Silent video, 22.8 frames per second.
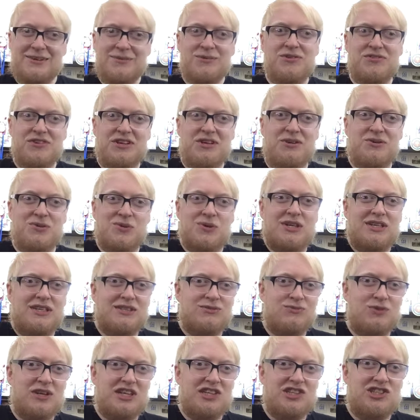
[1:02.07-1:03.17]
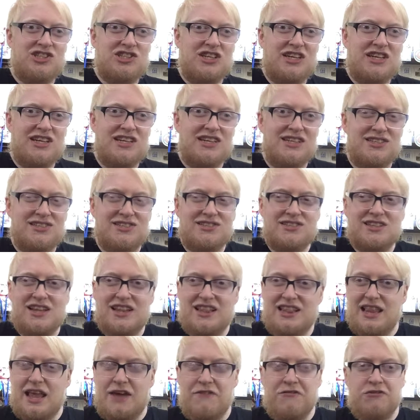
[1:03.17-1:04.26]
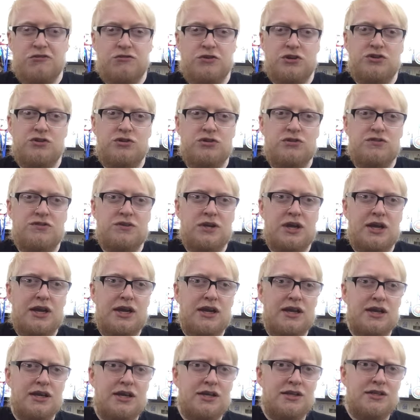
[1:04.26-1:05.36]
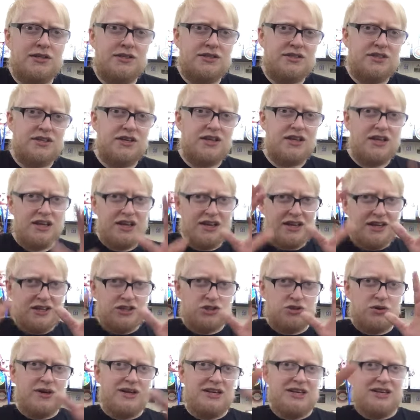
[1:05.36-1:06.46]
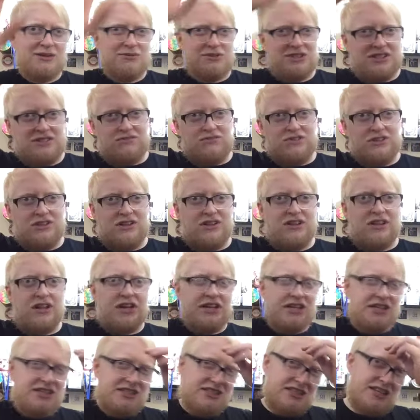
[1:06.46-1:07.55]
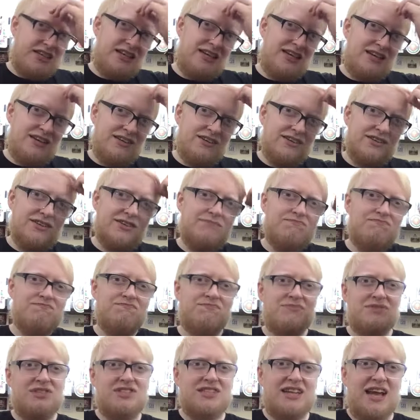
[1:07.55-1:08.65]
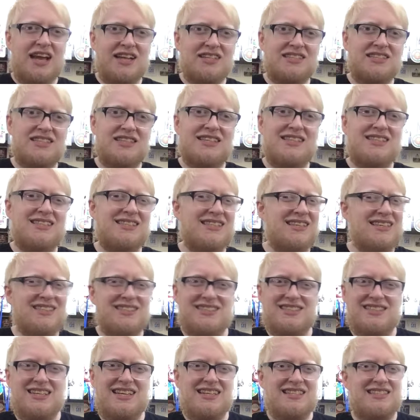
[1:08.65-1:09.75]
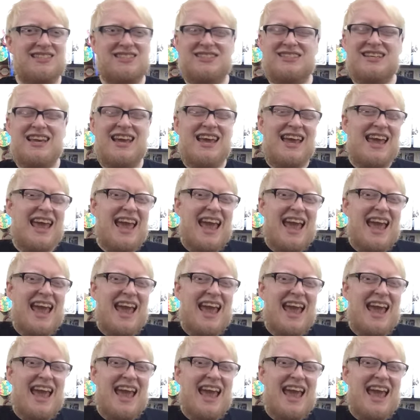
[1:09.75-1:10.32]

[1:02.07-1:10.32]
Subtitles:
the review, which is never a good thing. And trying out different lighting and settings, it's